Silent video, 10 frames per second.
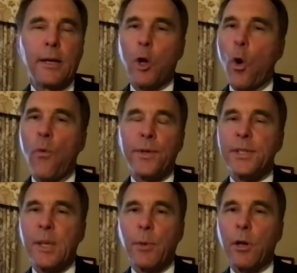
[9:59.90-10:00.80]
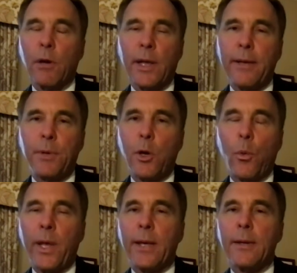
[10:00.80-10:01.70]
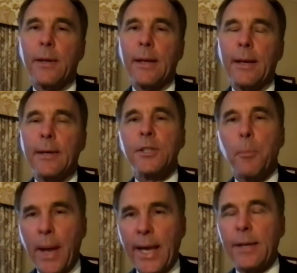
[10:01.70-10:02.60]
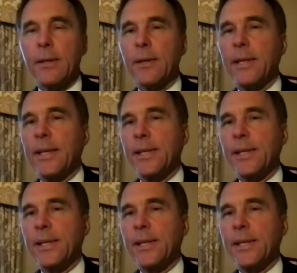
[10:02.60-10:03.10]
COVID, similarly, you know, we can debate the